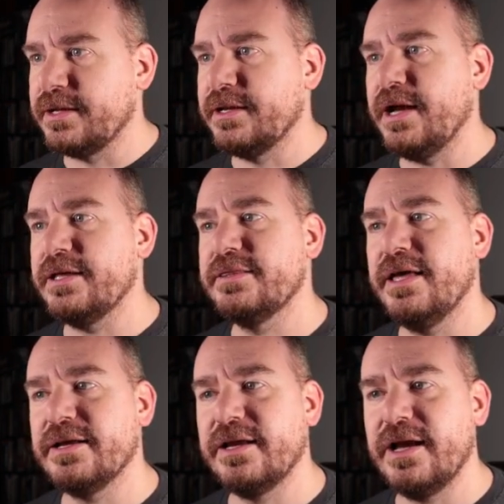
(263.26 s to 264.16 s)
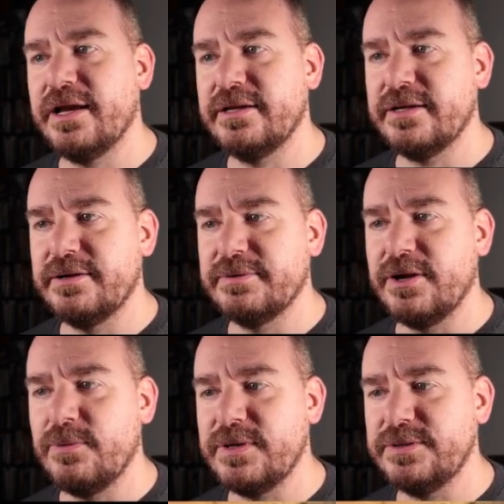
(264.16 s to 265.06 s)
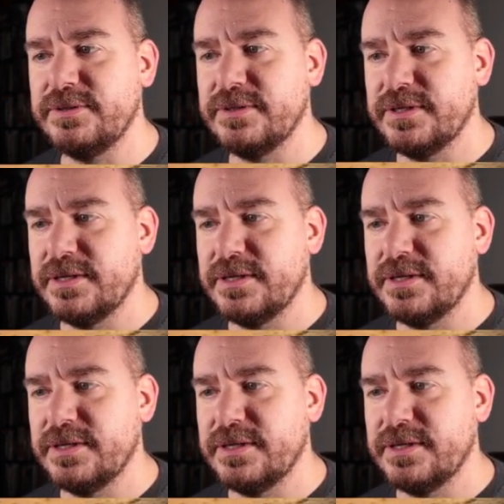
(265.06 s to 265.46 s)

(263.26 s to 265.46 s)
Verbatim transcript: got that guy um, going,